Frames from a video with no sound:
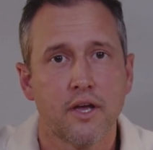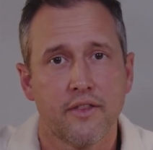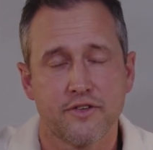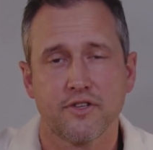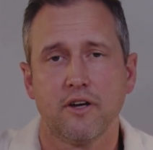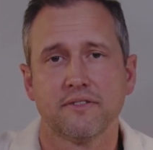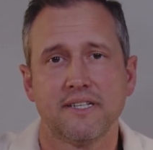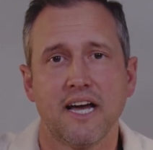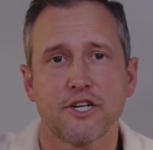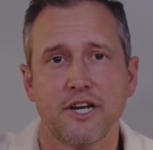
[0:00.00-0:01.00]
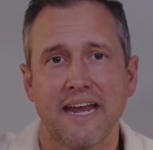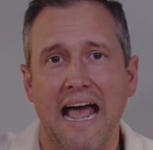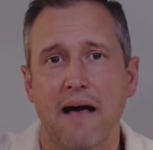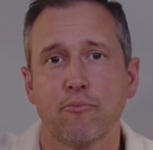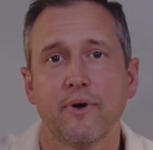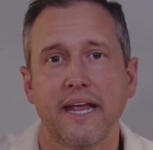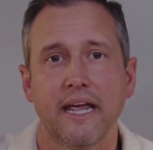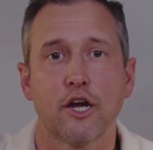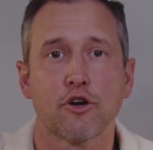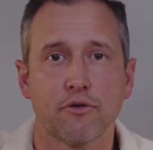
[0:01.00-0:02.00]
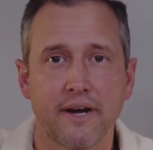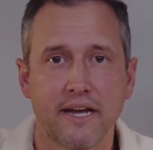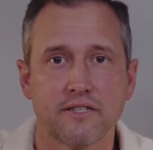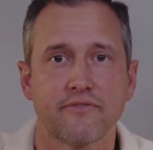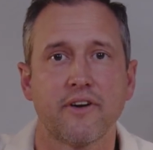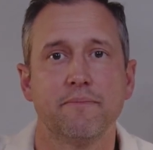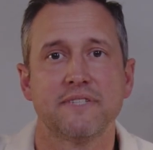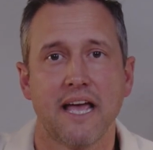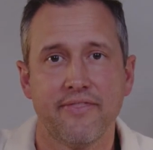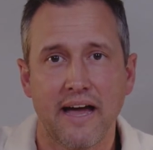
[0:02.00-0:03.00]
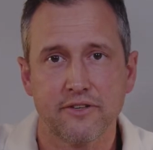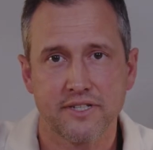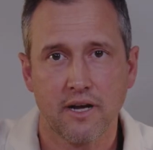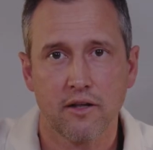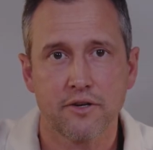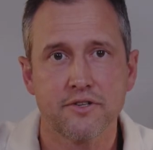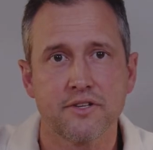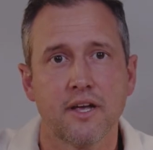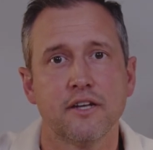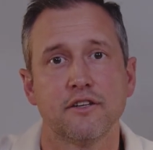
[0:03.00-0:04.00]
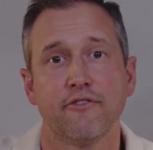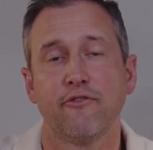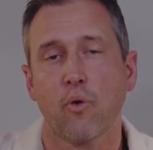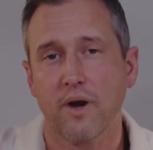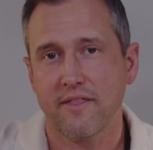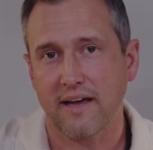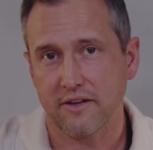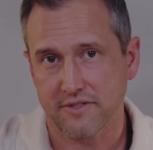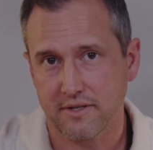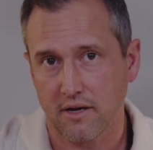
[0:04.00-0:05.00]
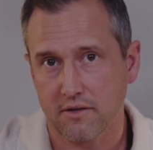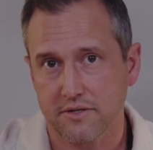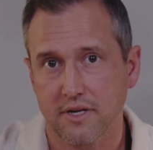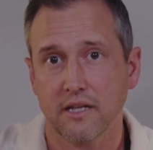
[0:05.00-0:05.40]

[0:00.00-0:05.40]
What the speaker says: The SALT deduction cap would increase from $10,000 to $40,000,